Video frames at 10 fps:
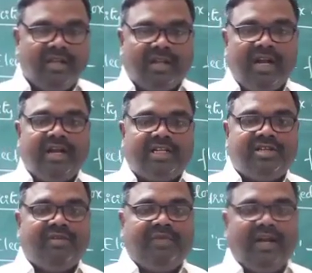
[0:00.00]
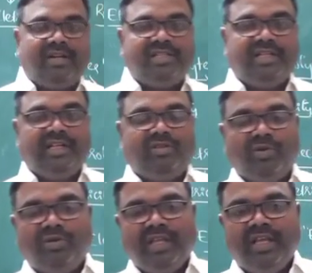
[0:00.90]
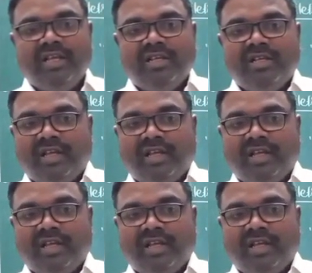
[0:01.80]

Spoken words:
conduction of electricity through the